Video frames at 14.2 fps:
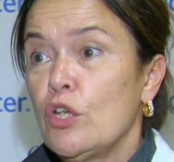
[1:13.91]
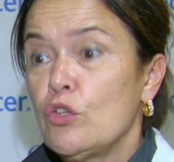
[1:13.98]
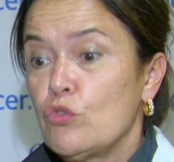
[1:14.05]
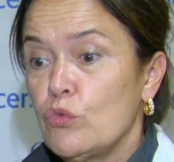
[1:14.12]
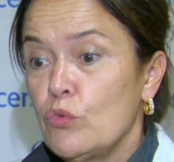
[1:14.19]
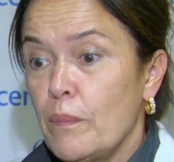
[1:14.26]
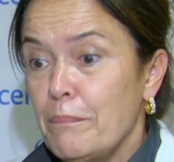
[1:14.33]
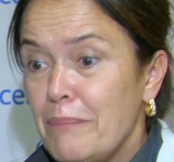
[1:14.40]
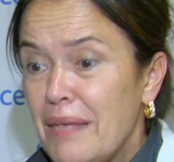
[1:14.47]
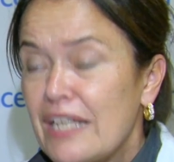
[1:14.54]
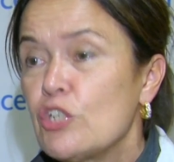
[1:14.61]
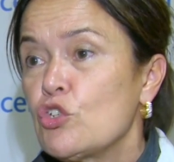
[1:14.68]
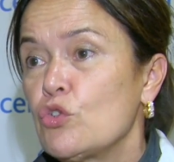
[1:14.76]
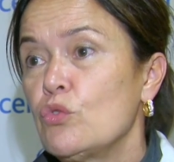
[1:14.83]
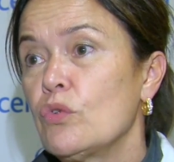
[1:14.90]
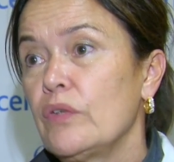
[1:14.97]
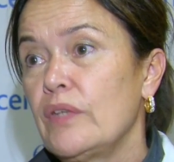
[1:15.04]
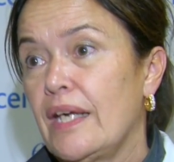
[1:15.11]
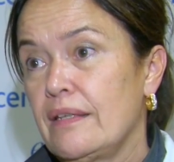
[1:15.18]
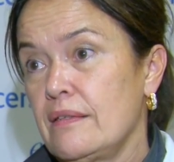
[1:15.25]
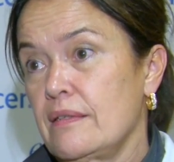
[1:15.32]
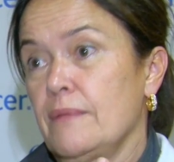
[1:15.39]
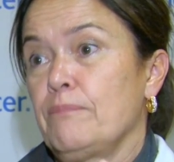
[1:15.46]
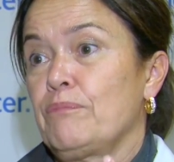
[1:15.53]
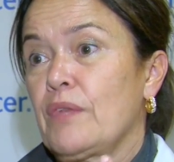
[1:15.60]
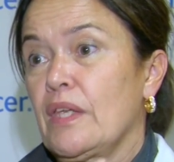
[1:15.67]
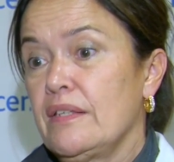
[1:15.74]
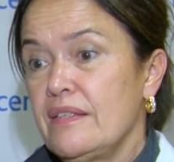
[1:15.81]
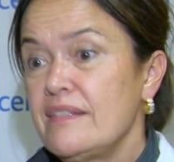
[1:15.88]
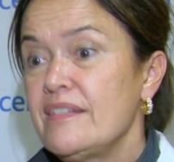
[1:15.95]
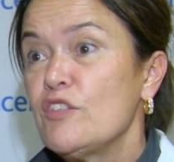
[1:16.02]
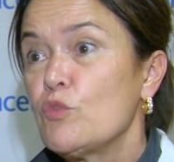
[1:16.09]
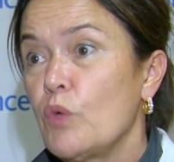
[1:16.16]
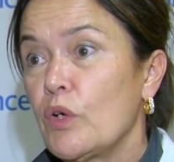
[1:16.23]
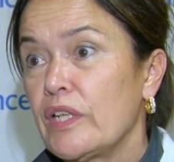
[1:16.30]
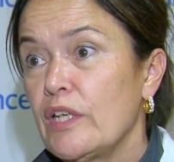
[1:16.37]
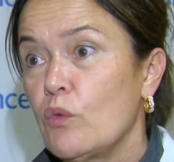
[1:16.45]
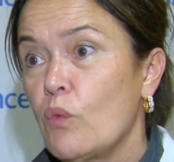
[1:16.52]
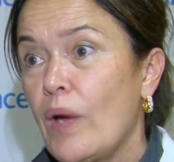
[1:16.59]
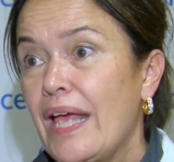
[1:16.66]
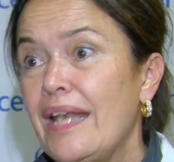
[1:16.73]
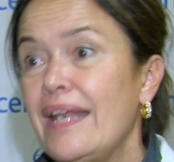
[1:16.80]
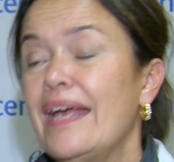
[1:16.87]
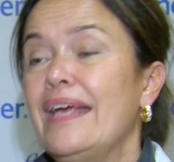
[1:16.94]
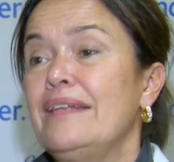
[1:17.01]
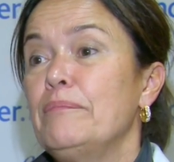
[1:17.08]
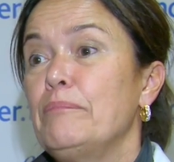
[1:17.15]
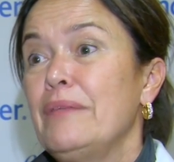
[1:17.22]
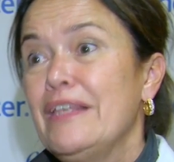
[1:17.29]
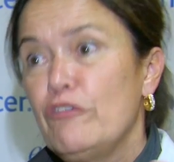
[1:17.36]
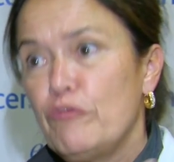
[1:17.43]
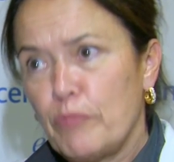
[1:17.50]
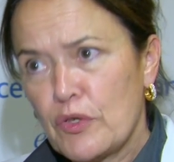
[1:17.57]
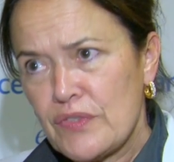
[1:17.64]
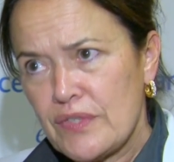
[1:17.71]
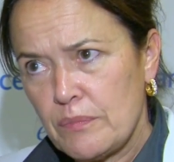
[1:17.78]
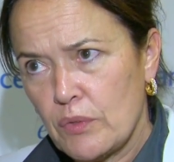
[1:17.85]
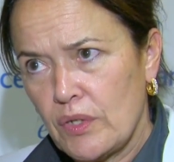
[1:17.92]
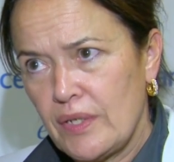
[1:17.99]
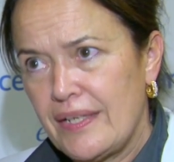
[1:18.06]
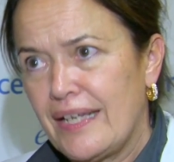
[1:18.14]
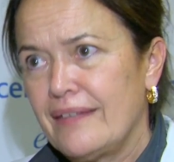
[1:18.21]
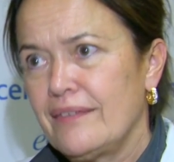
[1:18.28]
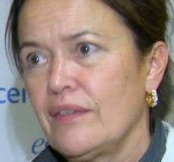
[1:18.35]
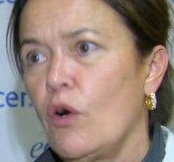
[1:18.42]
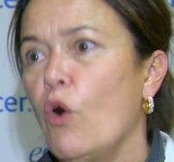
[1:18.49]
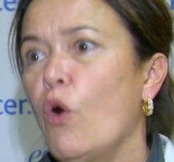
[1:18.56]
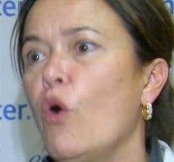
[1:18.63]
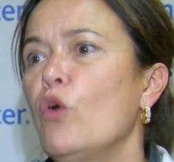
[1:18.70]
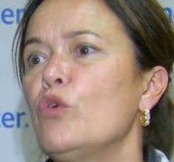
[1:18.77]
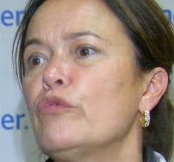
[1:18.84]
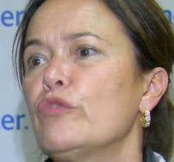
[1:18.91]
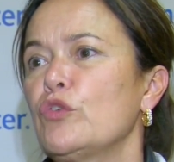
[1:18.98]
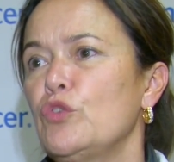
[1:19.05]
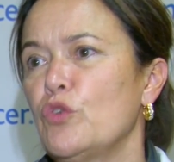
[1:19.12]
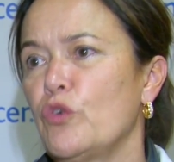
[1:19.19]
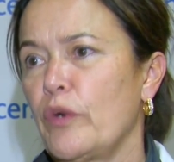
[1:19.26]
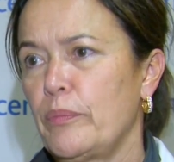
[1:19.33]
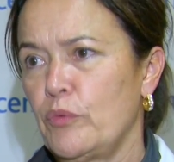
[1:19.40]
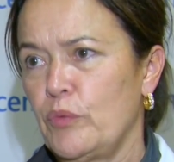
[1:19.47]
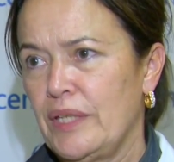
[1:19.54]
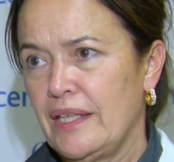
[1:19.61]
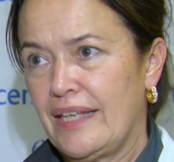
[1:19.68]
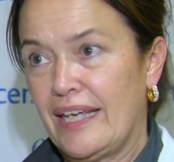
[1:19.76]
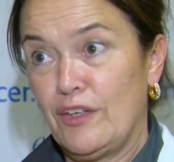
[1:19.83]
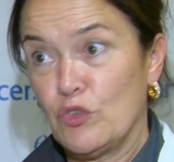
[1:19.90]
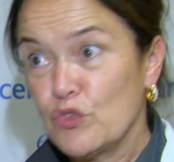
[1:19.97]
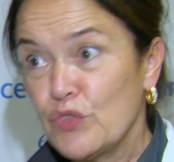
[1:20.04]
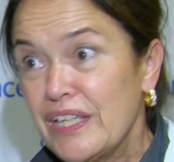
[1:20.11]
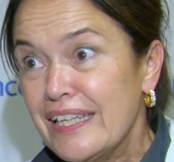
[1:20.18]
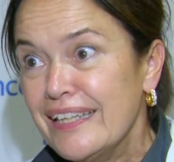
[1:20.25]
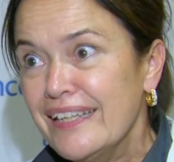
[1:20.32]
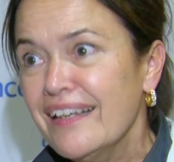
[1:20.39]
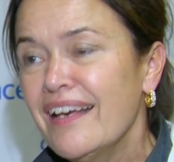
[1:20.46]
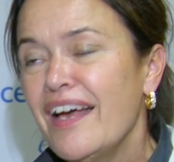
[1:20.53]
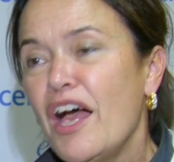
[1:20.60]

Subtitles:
to make sure that this is working well, and if possible, that all over Europe we can agree